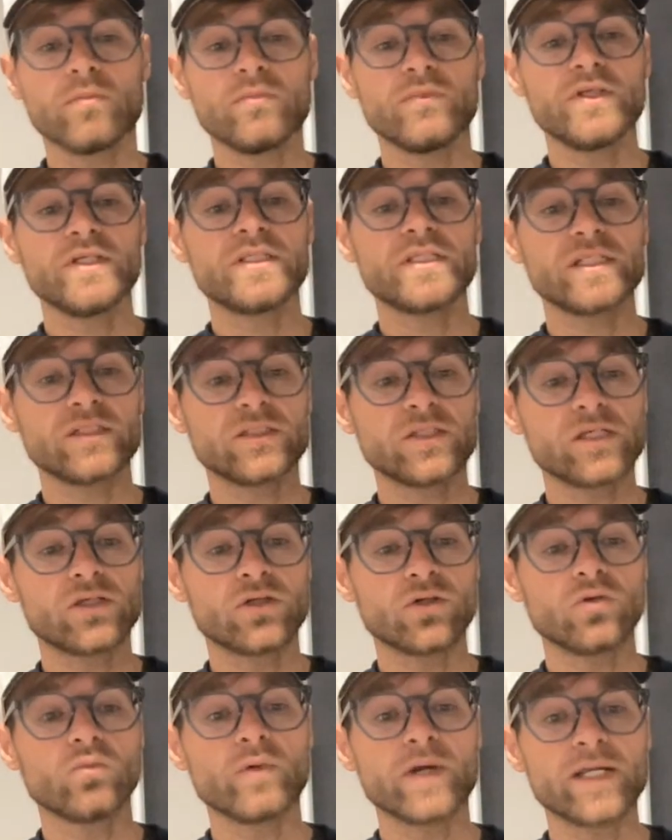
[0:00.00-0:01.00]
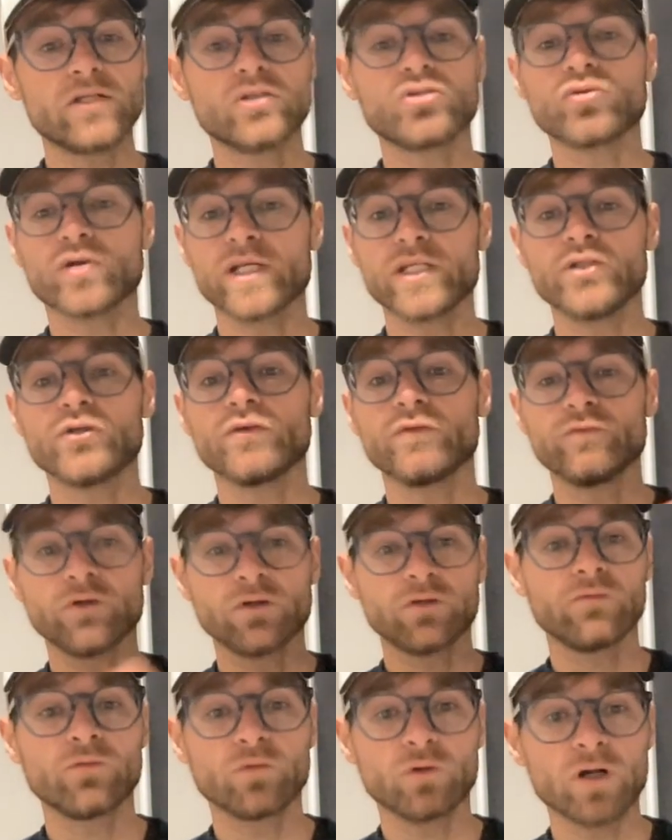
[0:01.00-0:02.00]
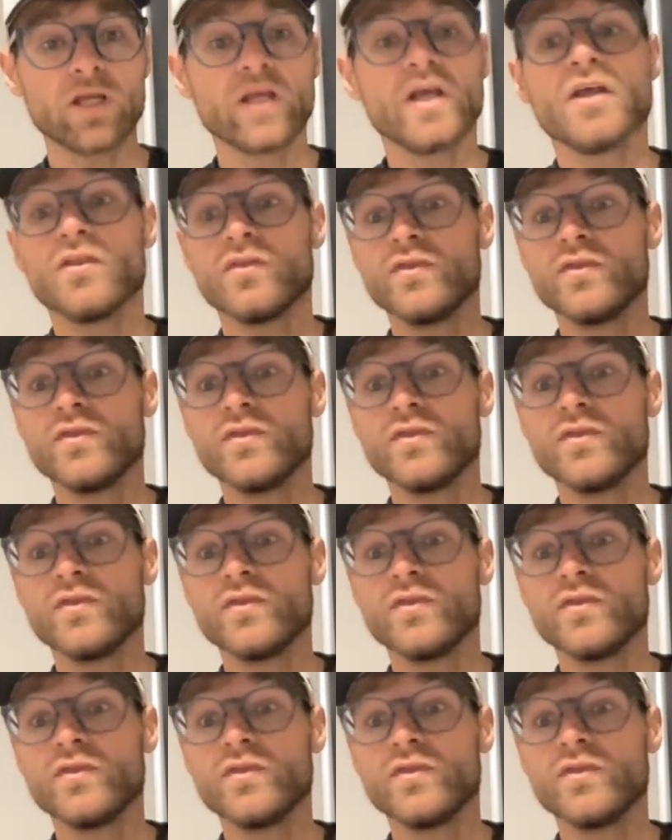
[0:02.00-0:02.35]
This is a good way to train your foot for it.